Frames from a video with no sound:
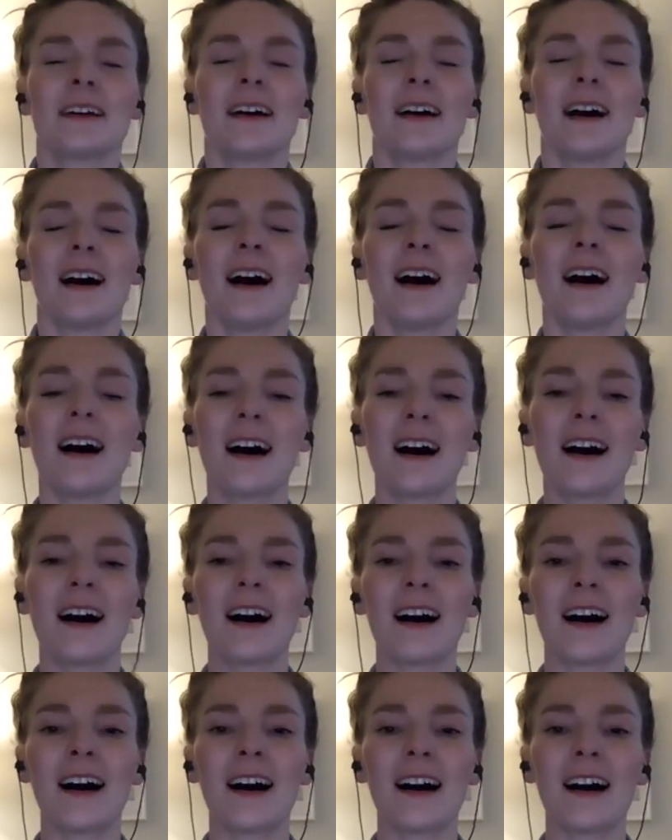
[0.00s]

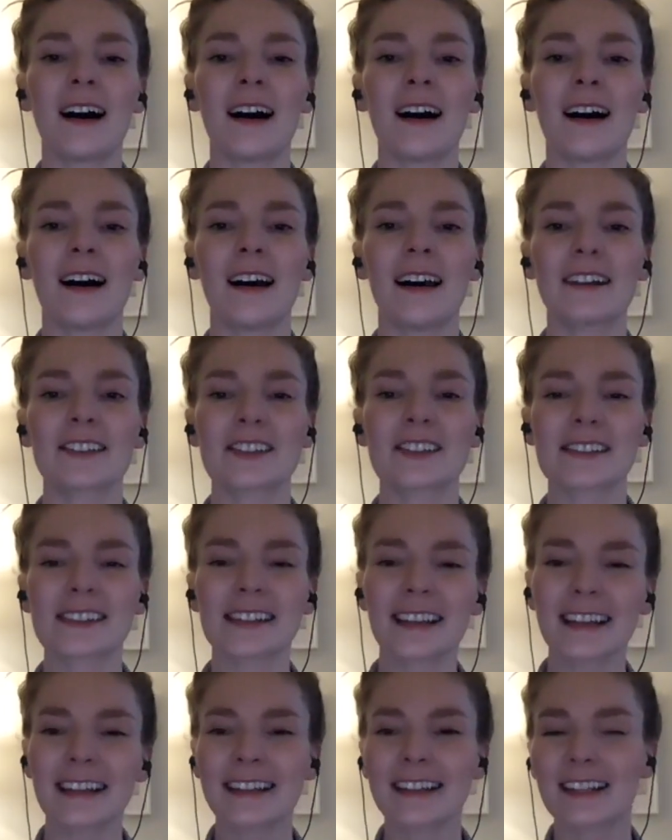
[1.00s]
And just
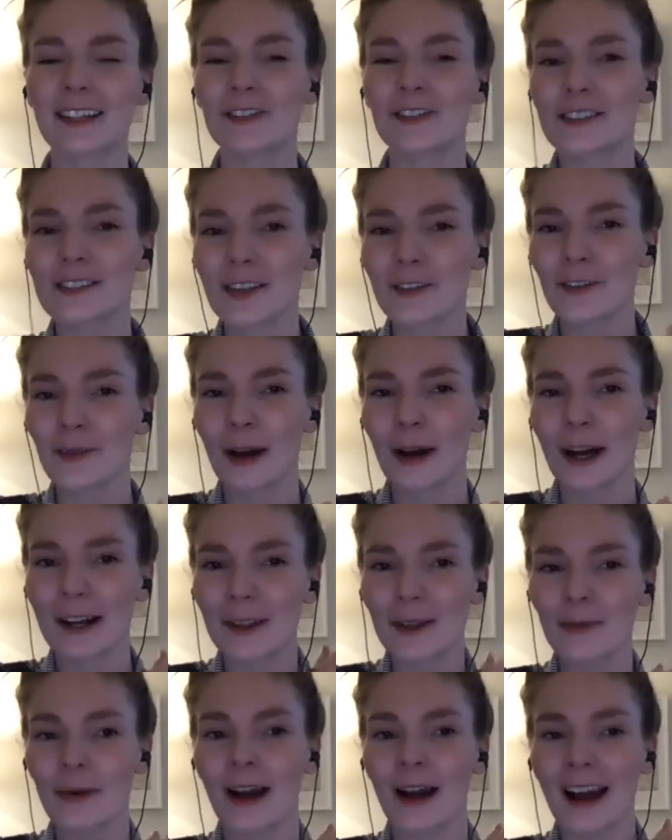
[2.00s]
like give yourself a pat on
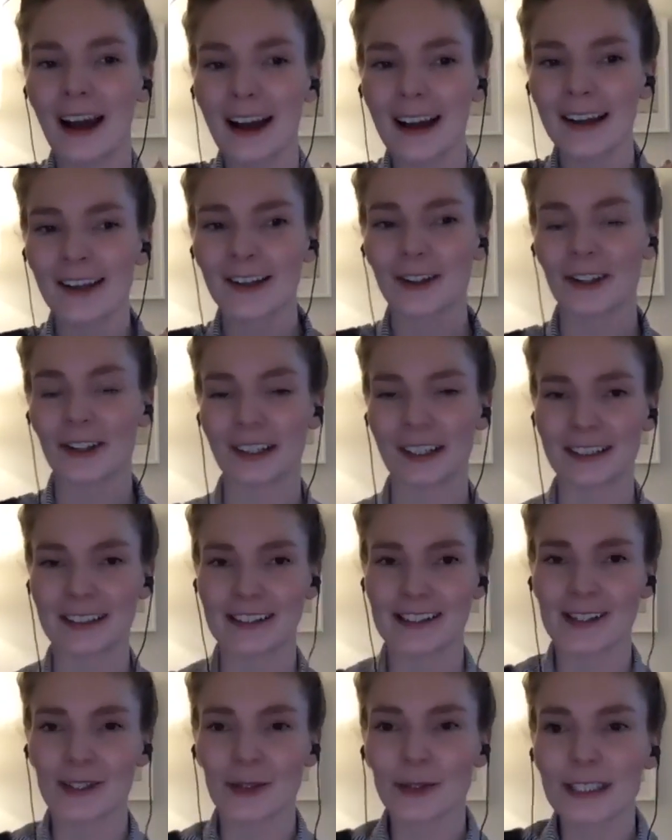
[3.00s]
the back or like a
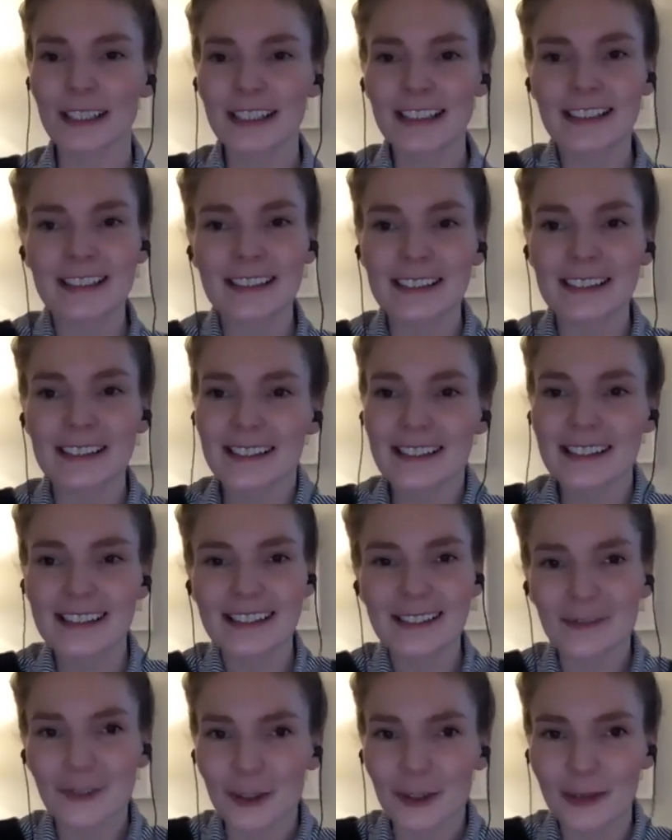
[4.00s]

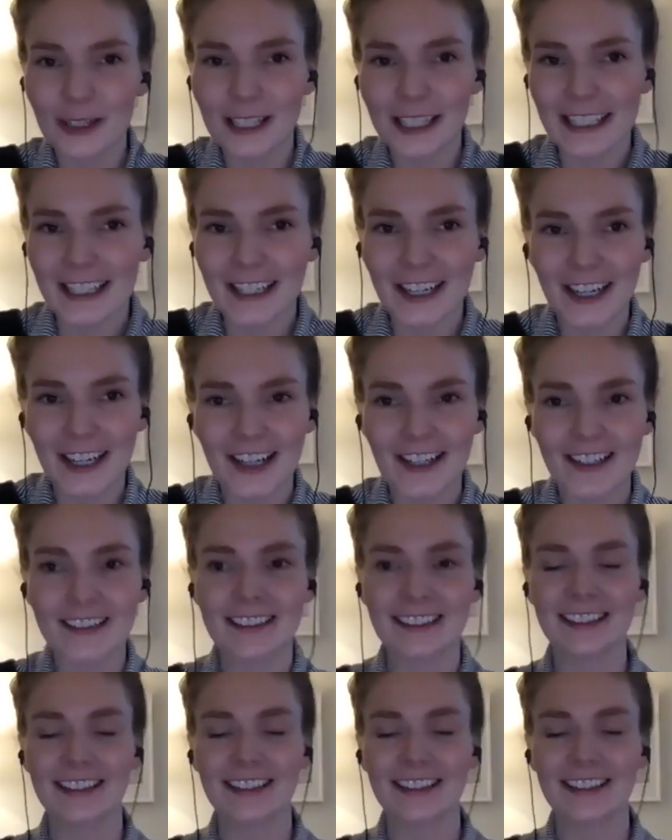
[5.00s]
squeeze for being here,
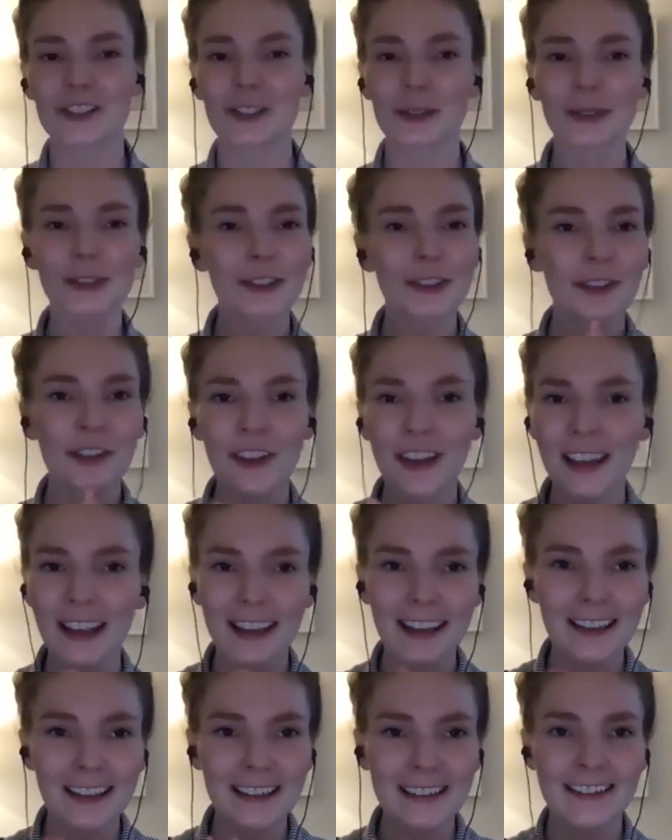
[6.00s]
doing your
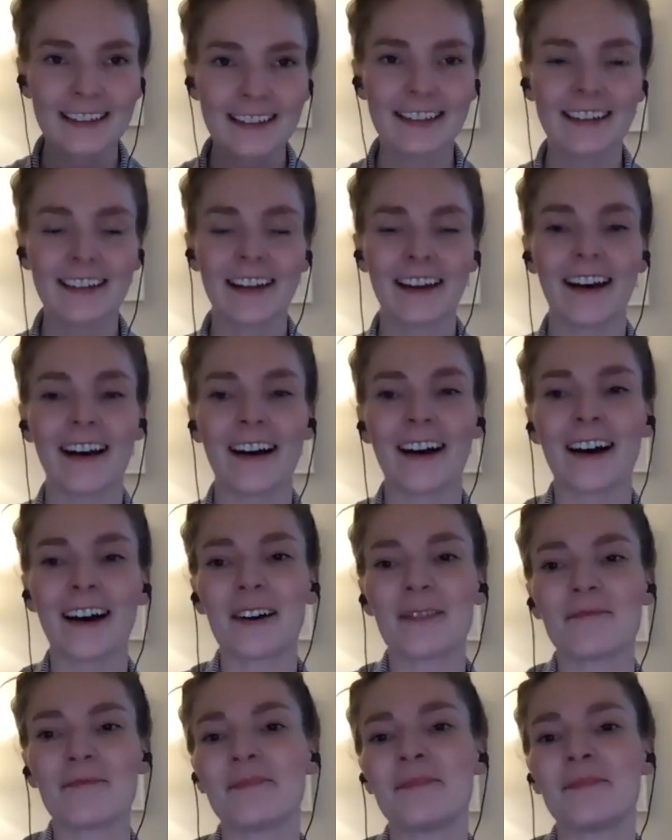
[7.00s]
thing.
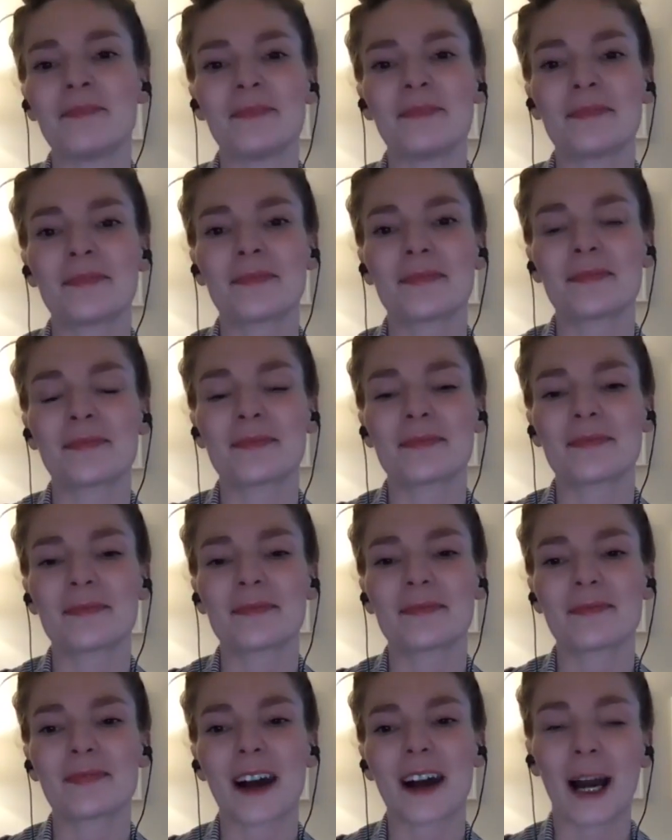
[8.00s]
I'm
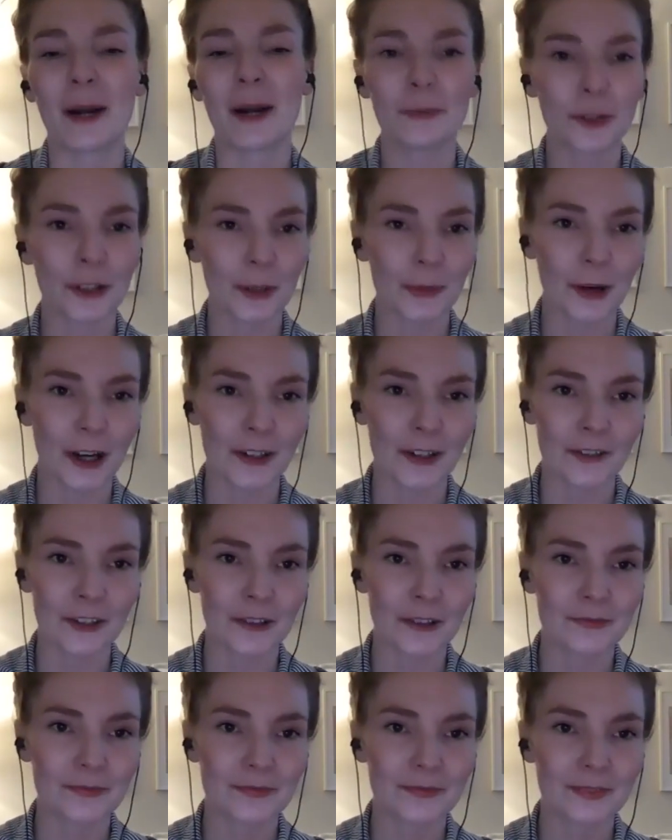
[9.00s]
really proud of
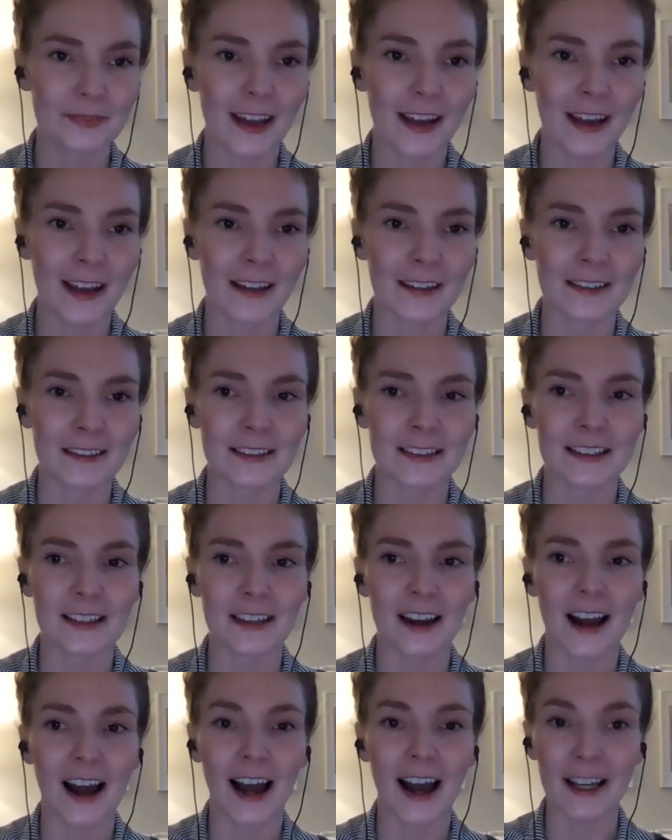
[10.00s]
you, and
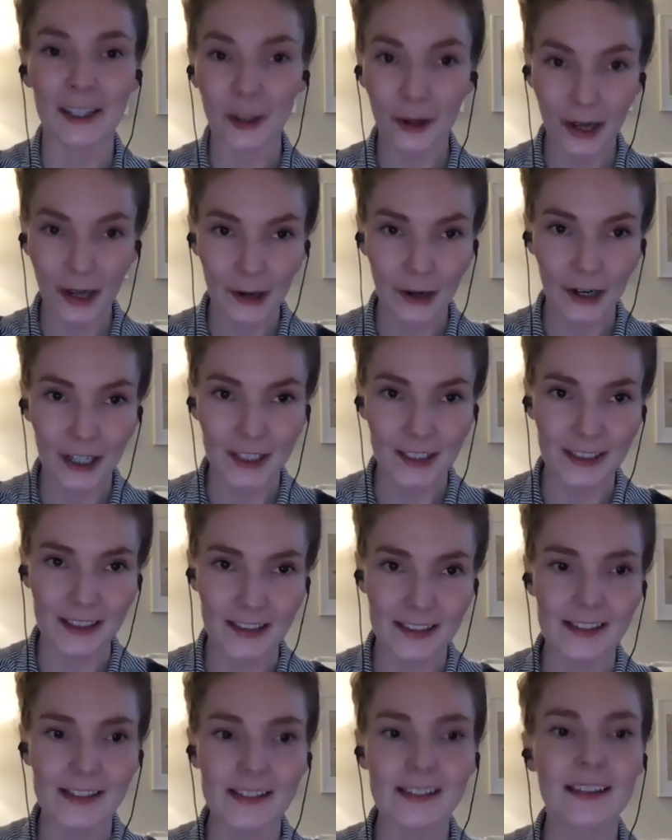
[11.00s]
I know how hard it
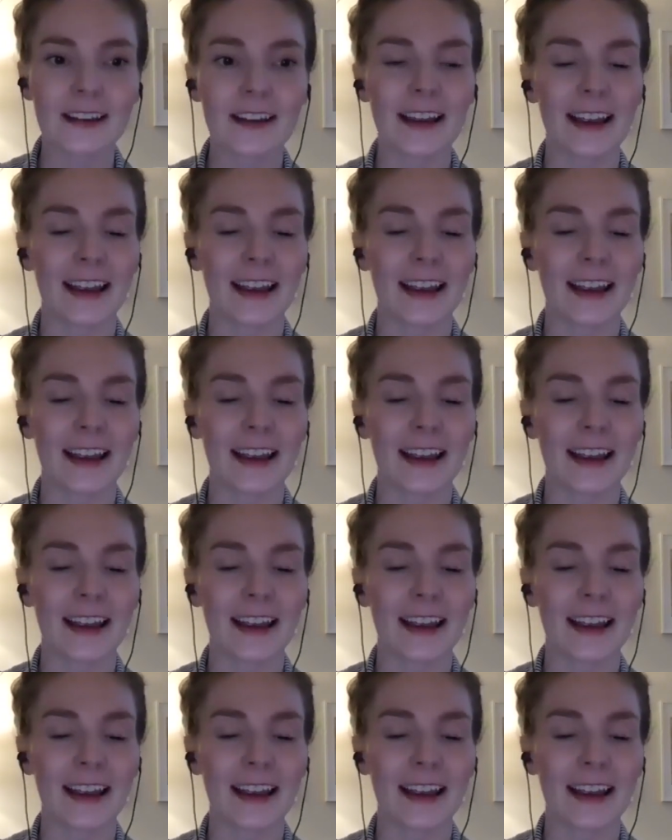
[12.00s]
is.